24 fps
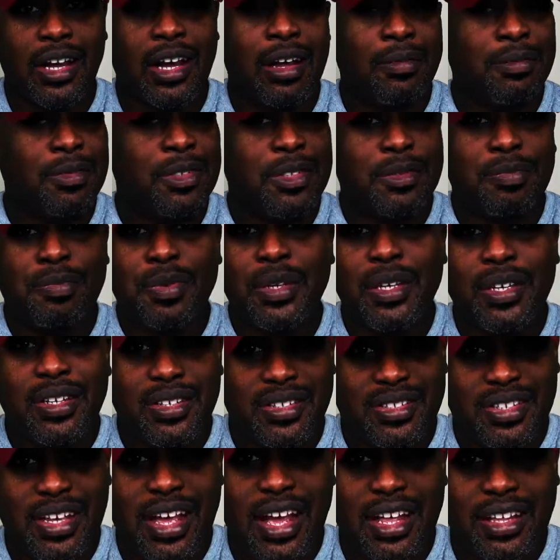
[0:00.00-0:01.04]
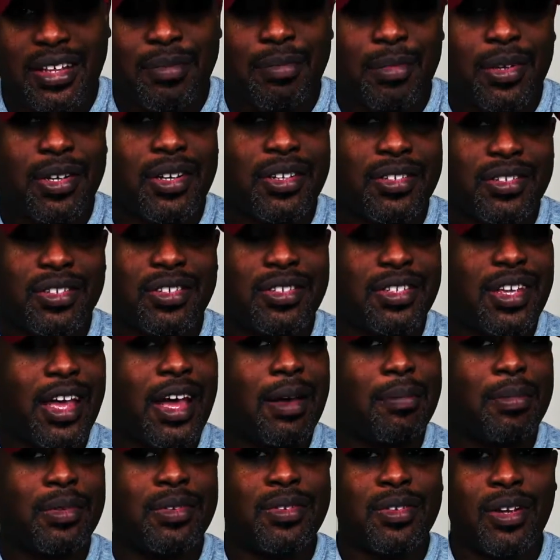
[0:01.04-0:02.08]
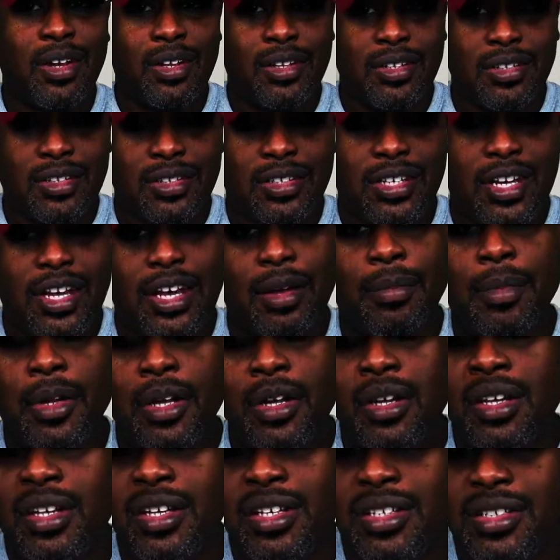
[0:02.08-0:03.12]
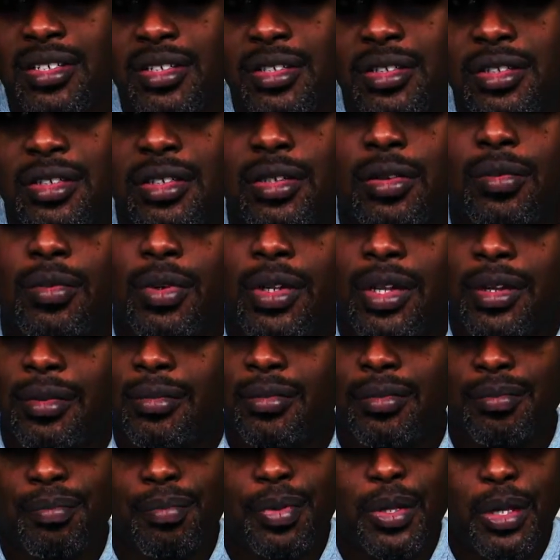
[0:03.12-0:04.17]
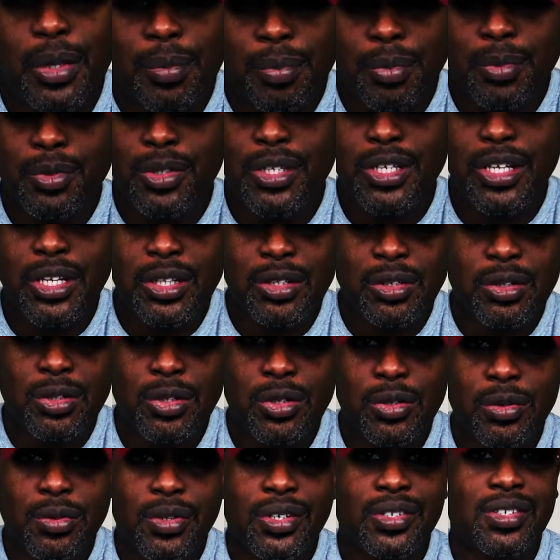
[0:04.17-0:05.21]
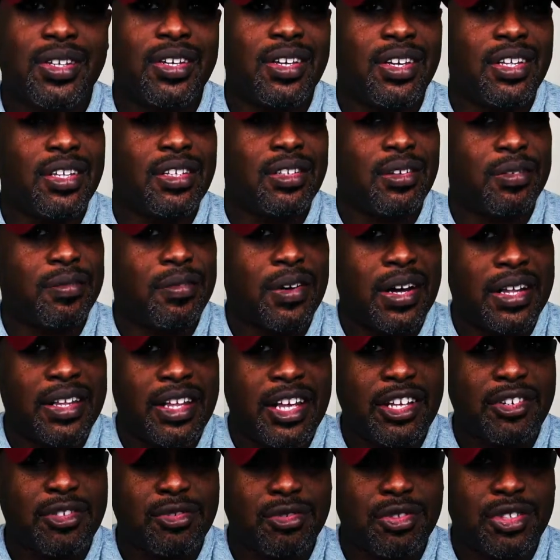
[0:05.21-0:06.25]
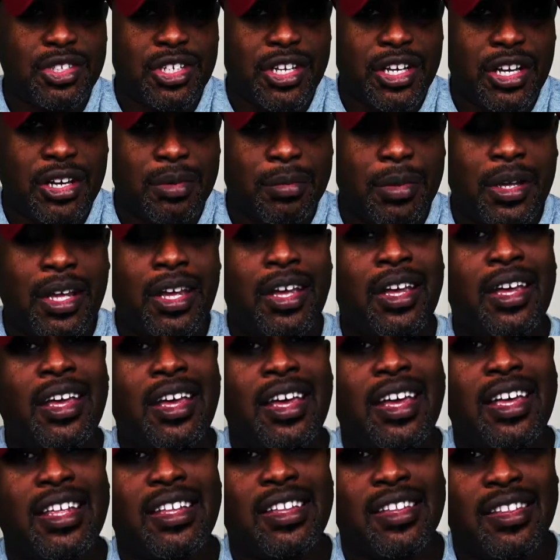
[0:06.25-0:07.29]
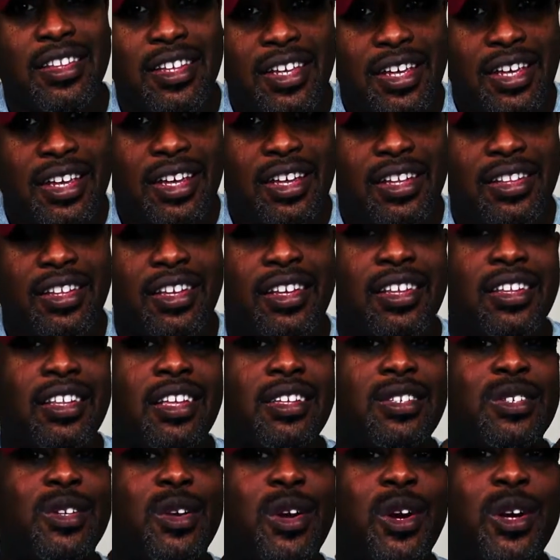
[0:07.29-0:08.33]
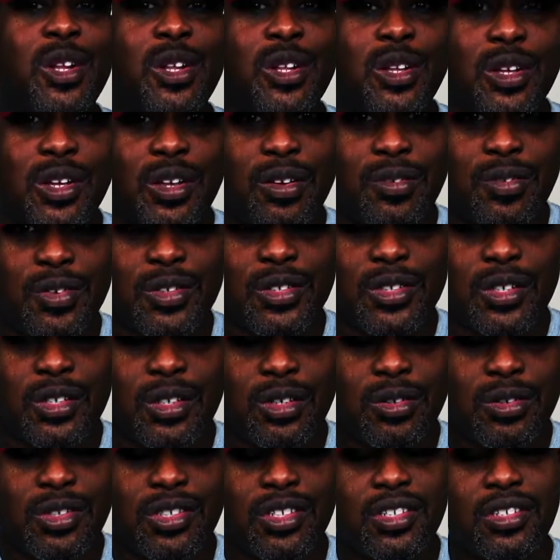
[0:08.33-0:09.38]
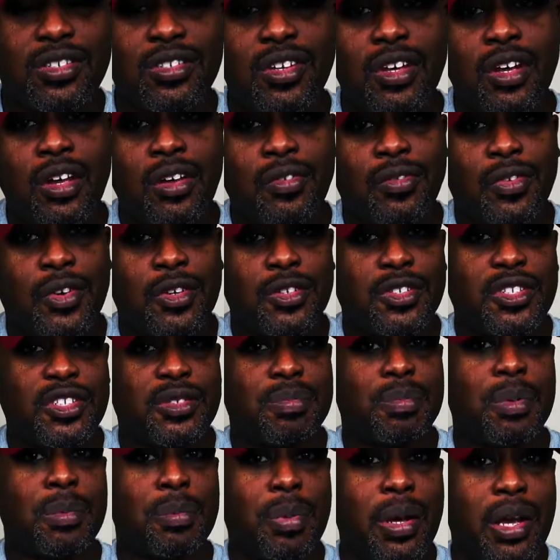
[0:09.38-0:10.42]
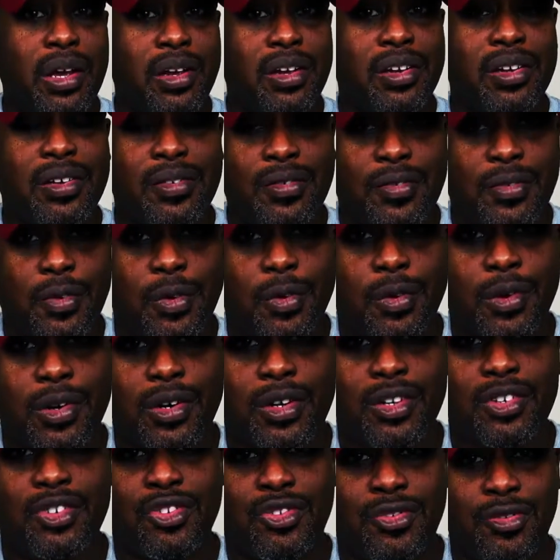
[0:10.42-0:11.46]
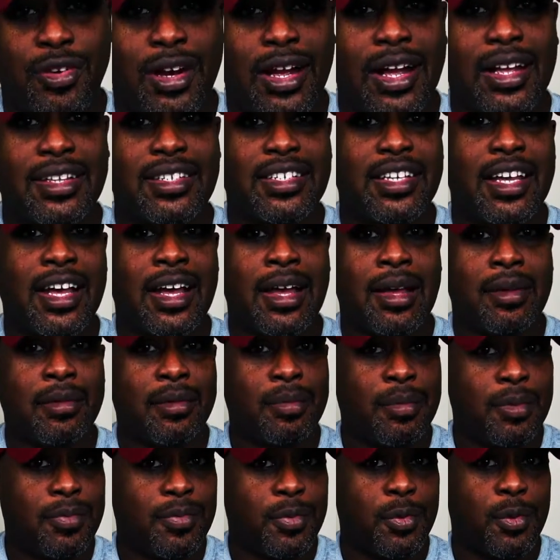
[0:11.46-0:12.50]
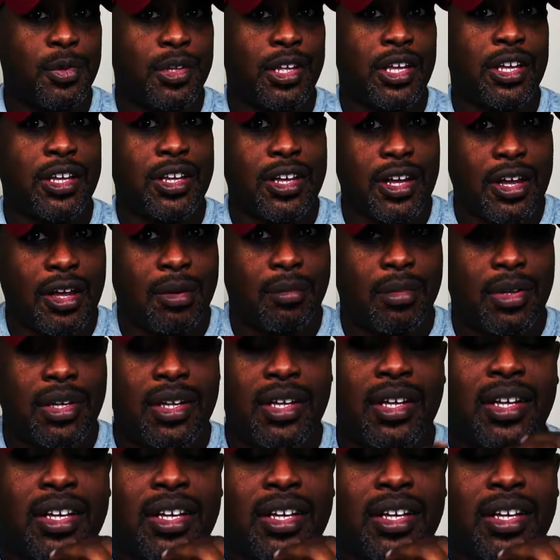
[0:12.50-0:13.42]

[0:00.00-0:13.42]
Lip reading: I'm just being silent because this happens all of the time. Essentially, what people tend to do is they get in a financial jam and then they start looking for solutions versus preparing for dry times before they come.